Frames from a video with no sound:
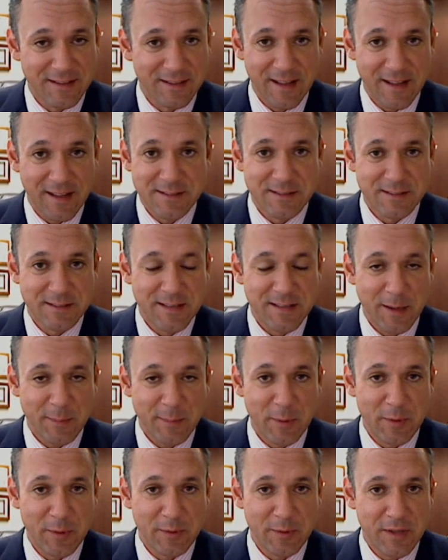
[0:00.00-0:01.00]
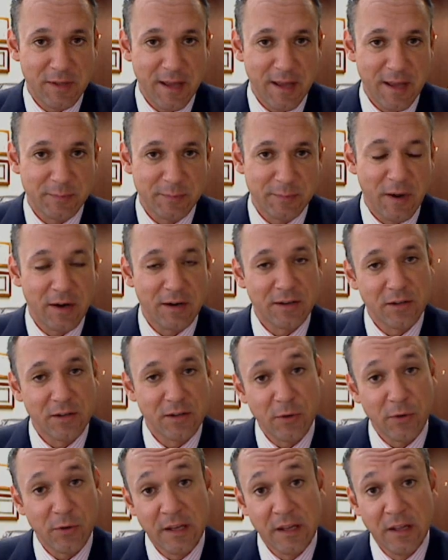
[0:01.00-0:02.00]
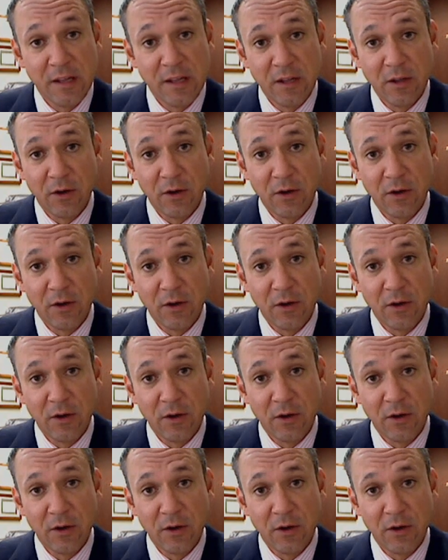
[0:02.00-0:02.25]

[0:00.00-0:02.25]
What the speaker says: a licensed tax preparer to do it,